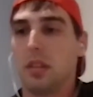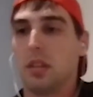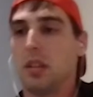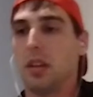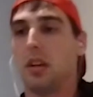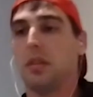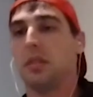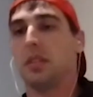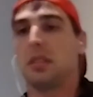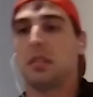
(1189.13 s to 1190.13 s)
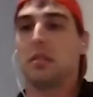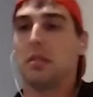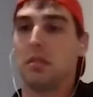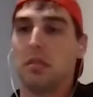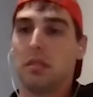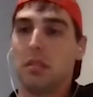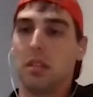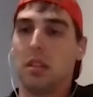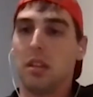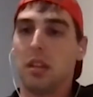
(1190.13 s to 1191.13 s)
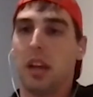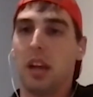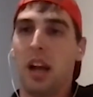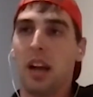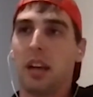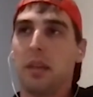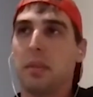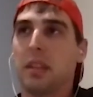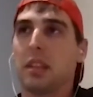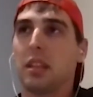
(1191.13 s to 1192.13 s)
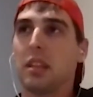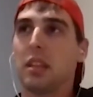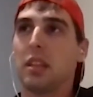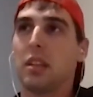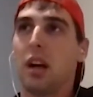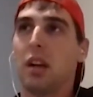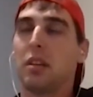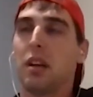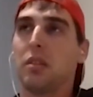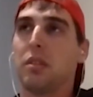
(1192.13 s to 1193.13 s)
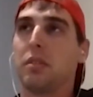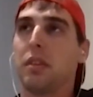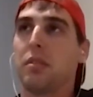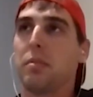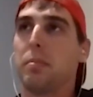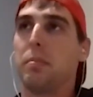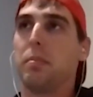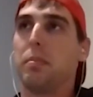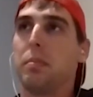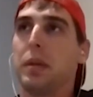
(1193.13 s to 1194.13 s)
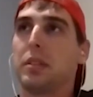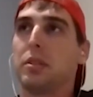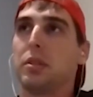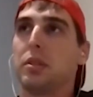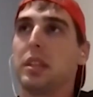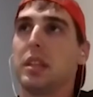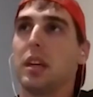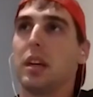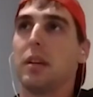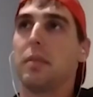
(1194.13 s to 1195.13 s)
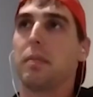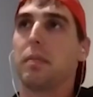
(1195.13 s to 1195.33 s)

it was it kind of gave me the, I don't know if you ever been to the,